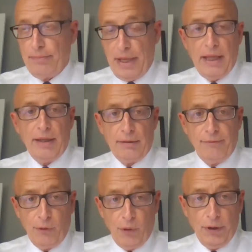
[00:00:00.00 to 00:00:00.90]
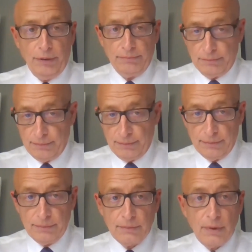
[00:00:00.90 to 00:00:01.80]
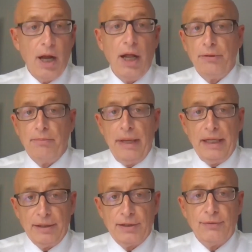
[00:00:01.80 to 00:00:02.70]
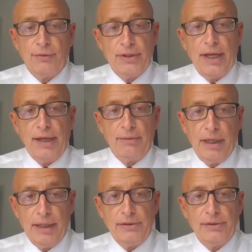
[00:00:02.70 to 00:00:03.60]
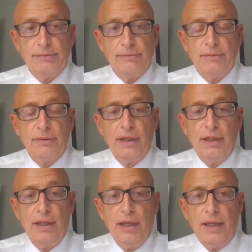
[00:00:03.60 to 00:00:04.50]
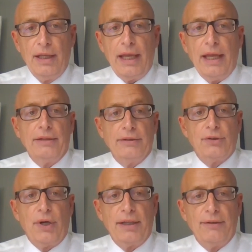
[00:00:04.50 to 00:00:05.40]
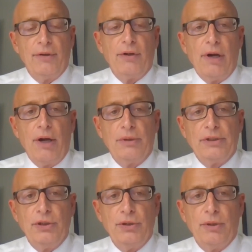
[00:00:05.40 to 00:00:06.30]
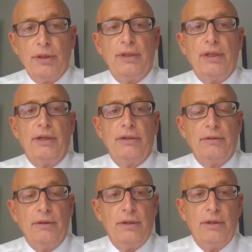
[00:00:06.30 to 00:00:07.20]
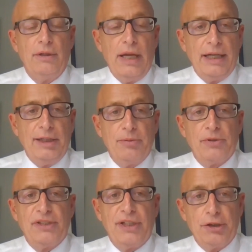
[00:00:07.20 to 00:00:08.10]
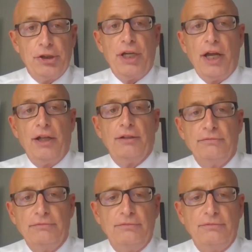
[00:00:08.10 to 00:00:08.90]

paying for all the maintenance for this high rise and trying to figure out what to do with their 90% shell.